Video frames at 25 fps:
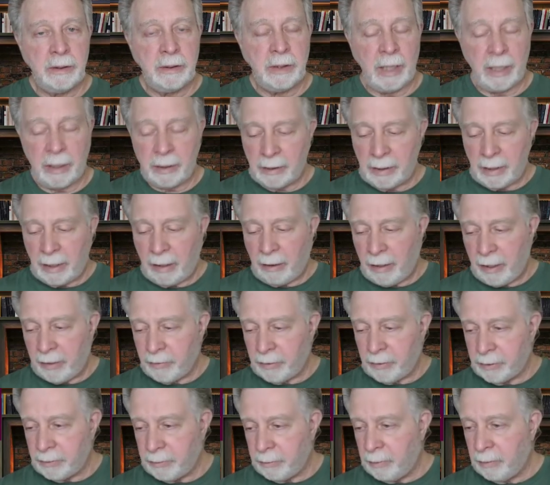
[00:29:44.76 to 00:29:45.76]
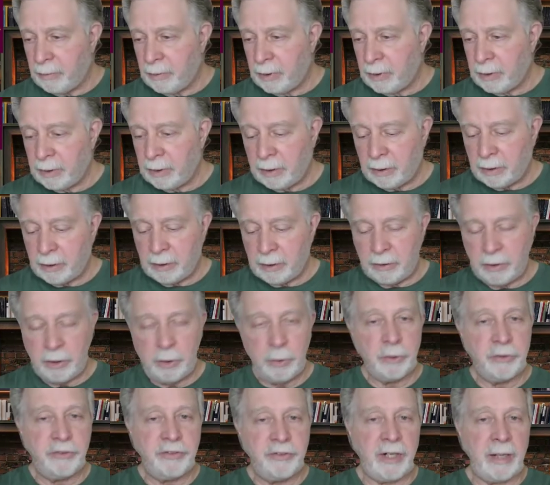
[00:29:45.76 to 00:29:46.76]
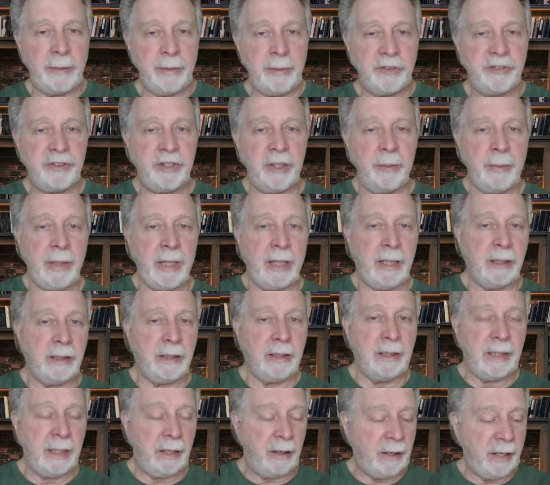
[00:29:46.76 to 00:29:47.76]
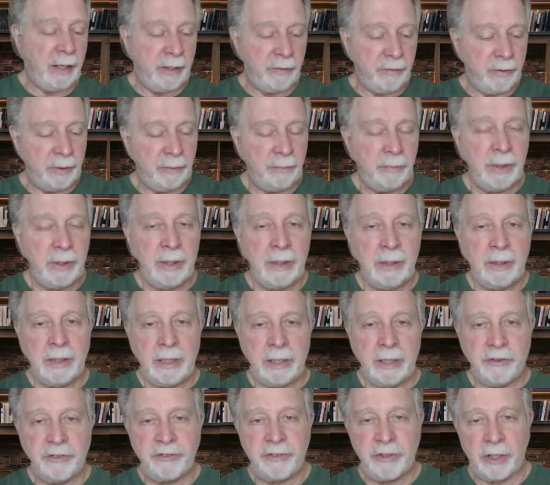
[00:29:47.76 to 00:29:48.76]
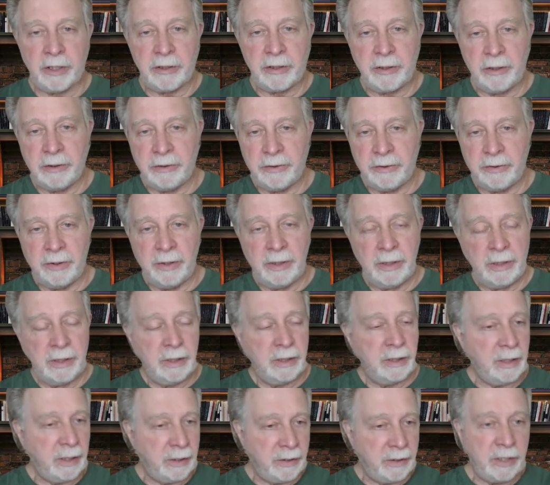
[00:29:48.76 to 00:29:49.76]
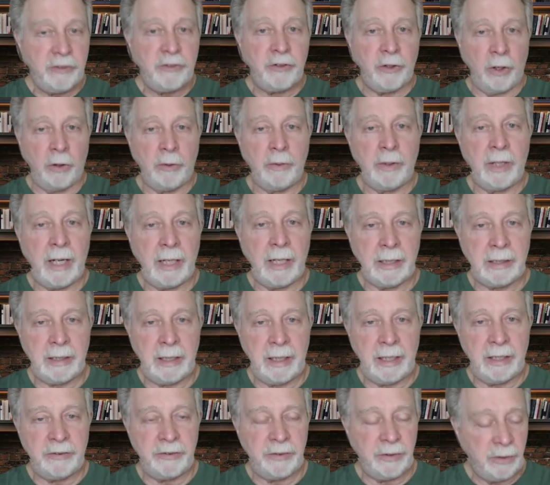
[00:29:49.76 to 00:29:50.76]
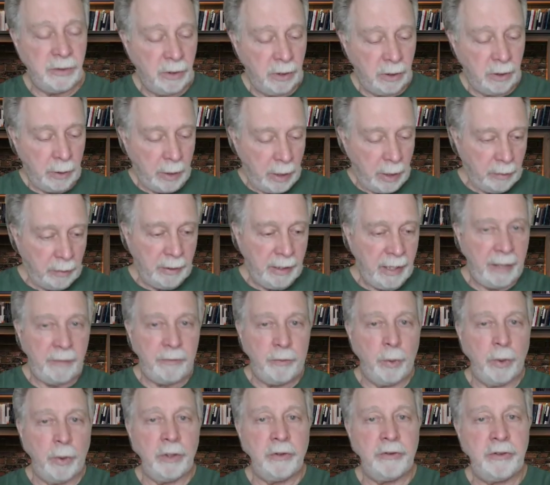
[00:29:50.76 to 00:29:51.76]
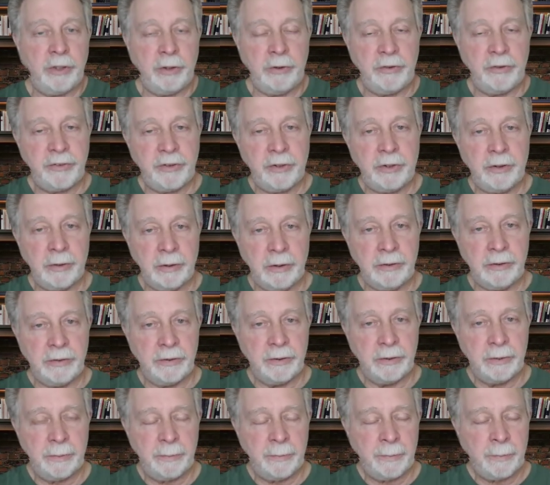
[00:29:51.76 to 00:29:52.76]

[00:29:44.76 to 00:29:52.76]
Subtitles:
I'll have a new assignments come out, and I'll have a instructor. And now these are online classes. I only have one or two students.